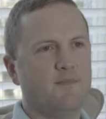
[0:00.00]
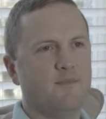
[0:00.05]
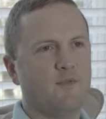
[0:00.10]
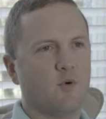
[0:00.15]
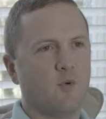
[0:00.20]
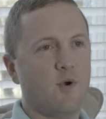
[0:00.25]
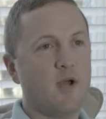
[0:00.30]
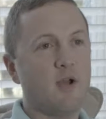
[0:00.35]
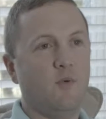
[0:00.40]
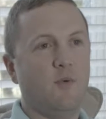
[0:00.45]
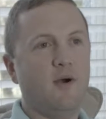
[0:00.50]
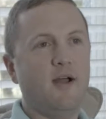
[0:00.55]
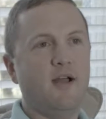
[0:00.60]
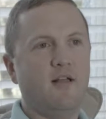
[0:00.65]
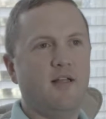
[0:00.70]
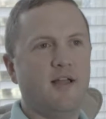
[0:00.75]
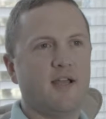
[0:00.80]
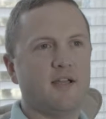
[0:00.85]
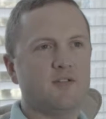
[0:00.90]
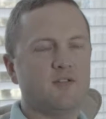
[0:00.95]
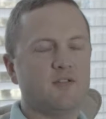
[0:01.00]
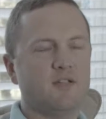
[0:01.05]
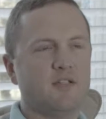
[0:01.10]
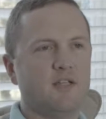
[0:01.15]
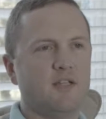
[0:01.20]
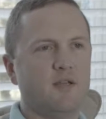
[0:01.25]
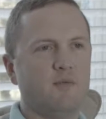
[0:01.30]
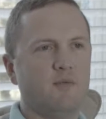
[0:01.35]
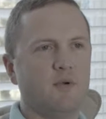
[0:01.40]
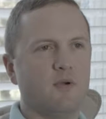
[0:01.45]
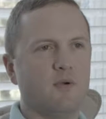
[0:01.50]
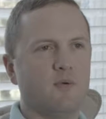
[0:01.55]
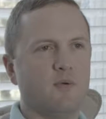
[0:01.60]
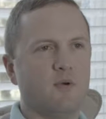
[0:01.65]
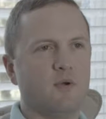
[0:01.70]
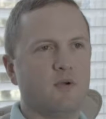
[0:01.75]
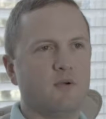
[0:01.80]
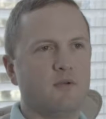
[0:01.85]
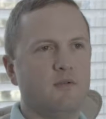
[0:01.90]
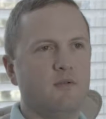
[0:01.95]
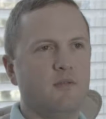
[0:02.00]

for quite a while actually, and we were